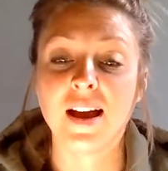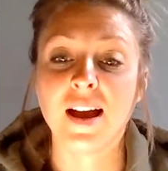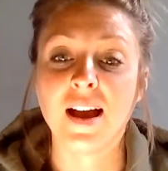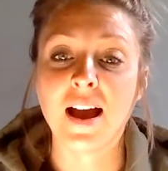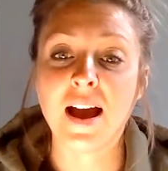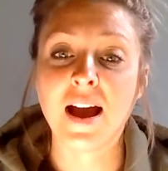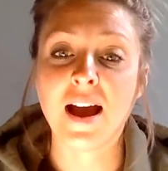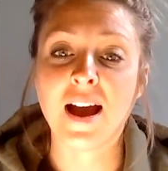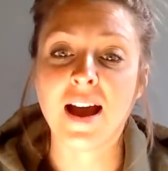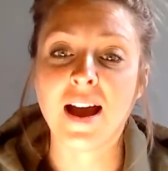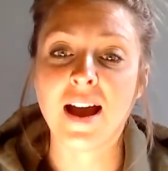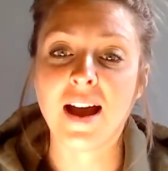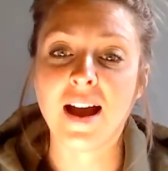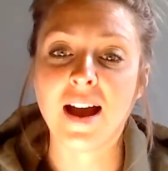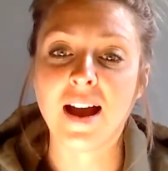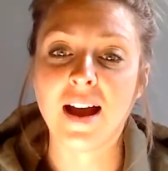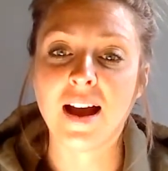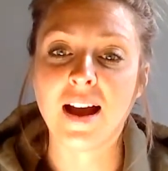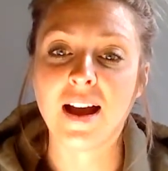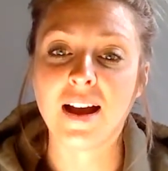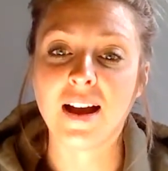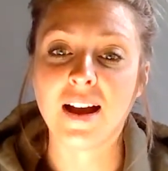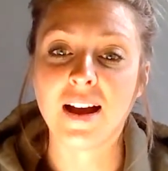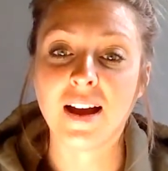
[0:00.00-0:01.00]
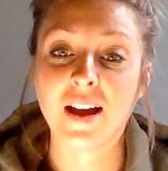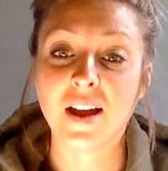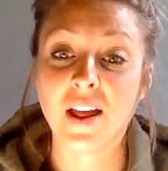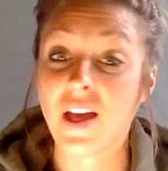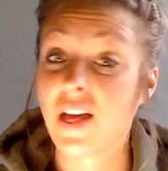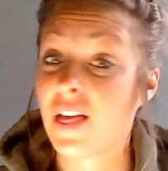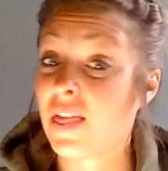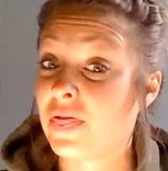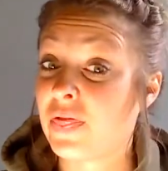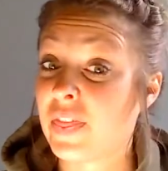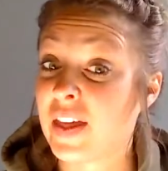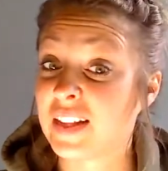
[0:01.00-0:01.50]
Ah,
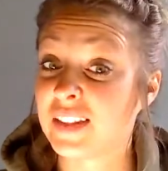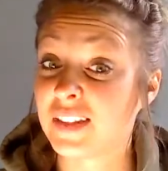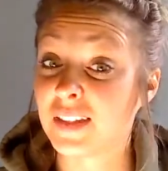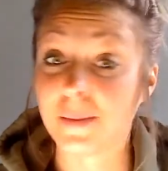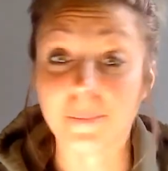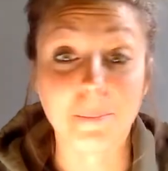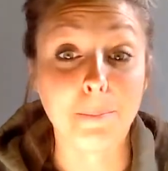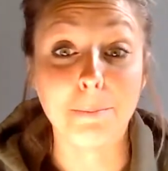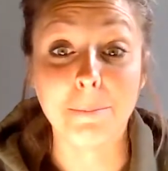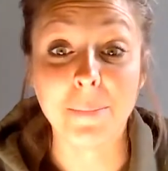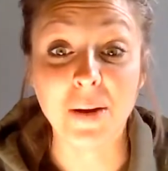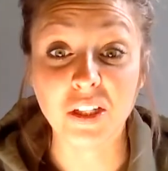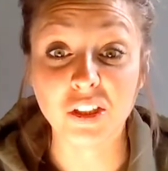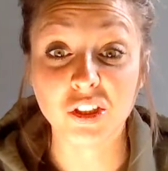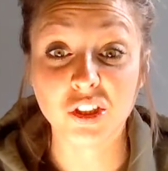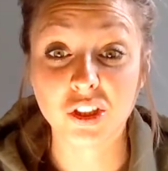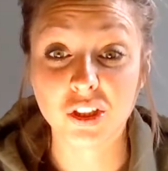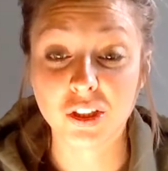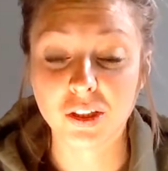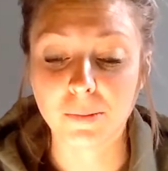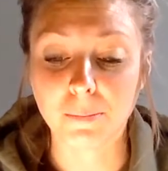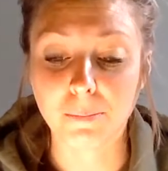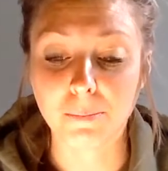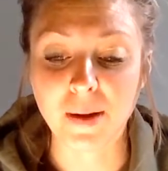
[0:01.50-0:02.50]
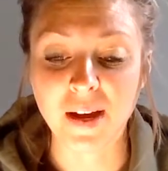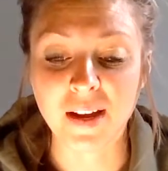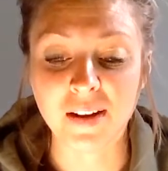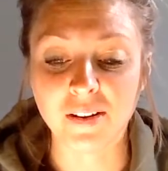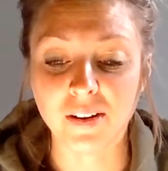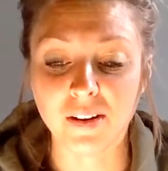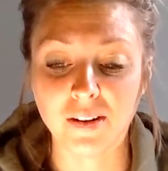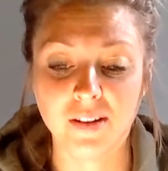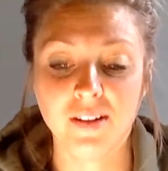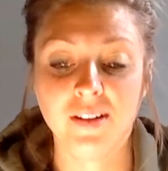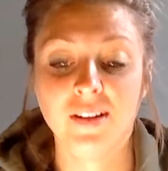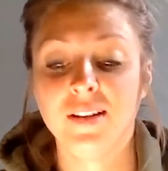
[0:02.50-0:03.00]
that's much
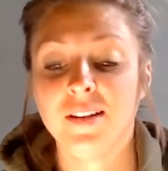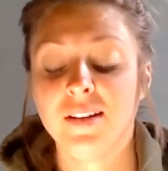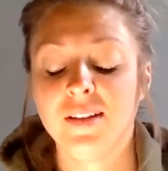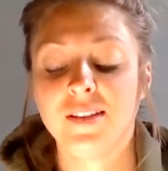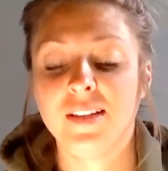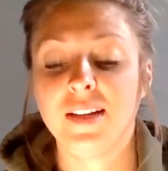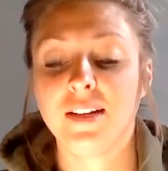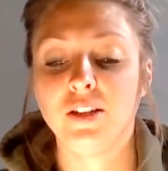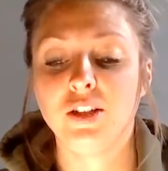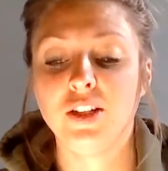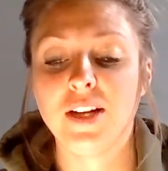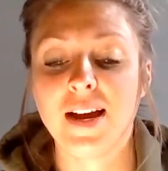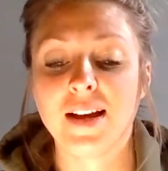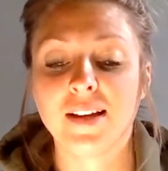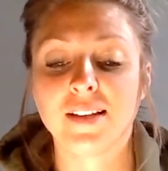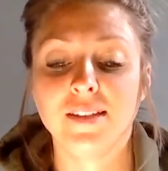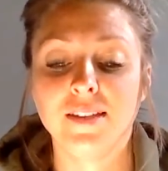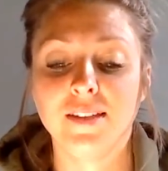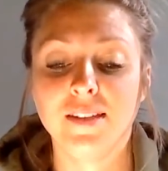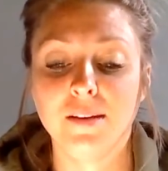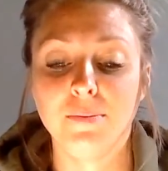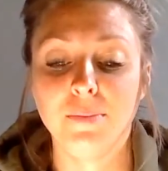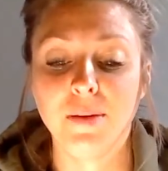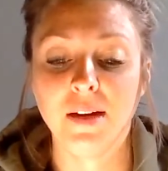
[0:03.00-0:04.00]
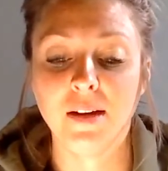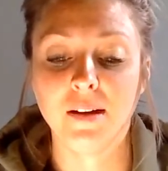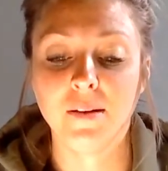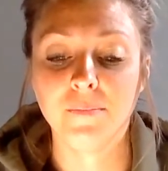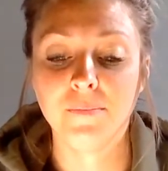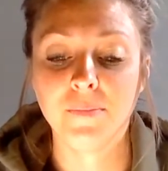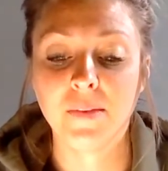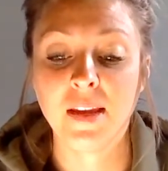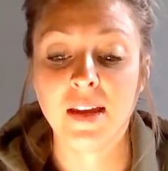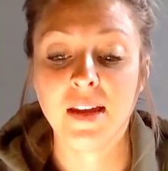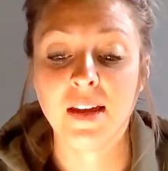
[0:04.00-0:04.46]
better, said Jack, zipping up.